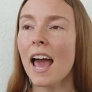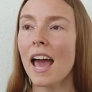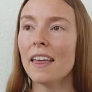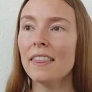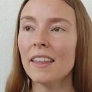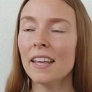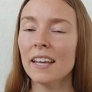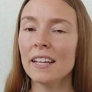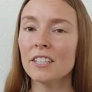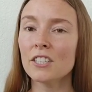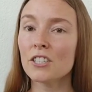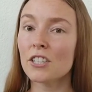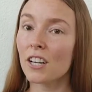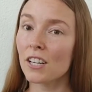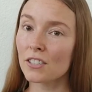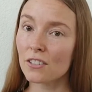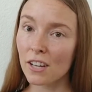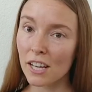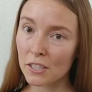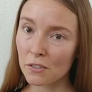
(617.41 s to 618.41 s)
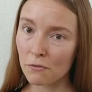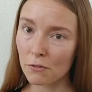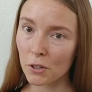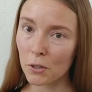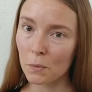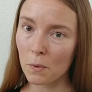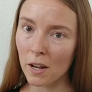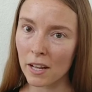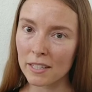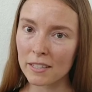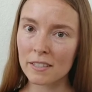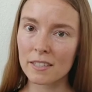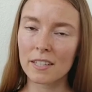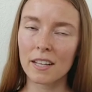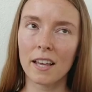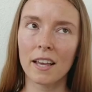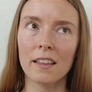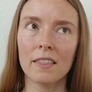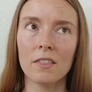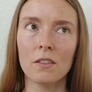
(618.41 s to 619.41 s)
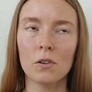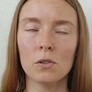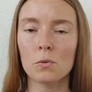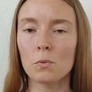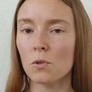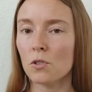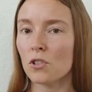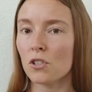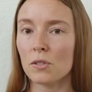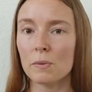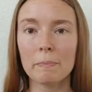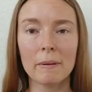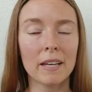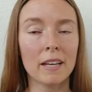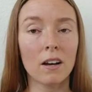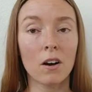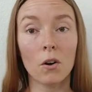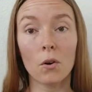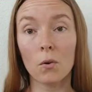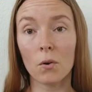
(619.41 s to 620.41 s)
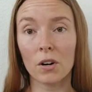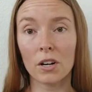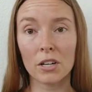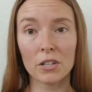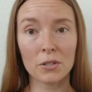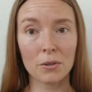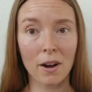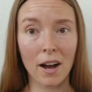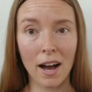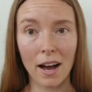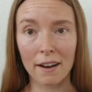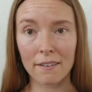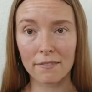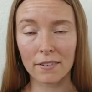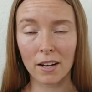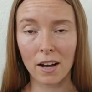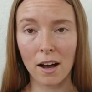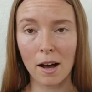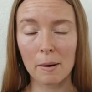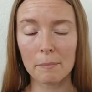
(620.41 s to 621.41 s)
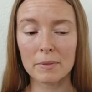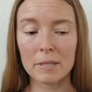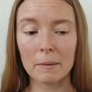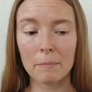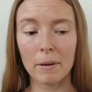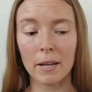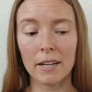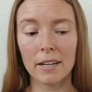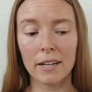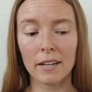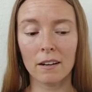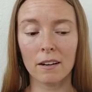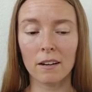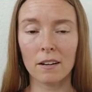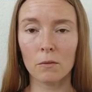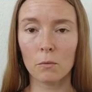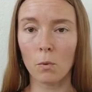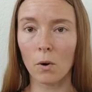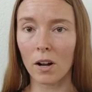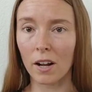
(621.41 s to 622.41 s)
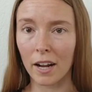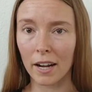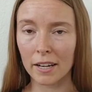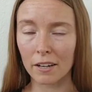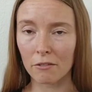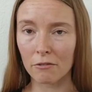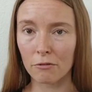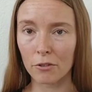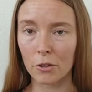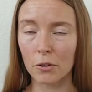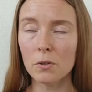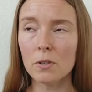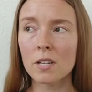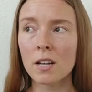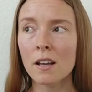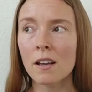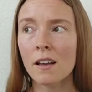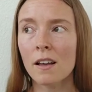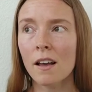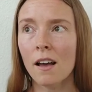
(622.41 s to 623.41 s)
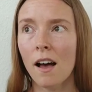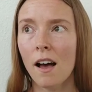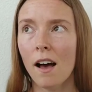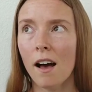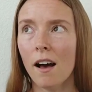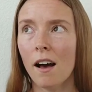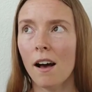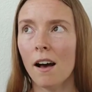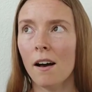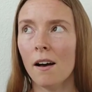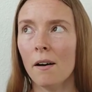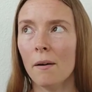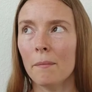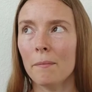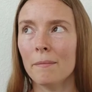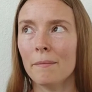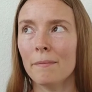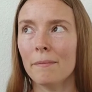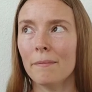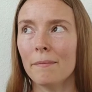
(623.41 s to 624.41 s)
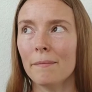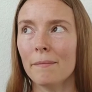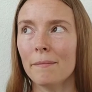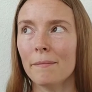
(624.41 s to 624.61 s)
And then she also has fruit ones, and those will just be a quarter to a half a cup, depending on what kind of fruit. Um,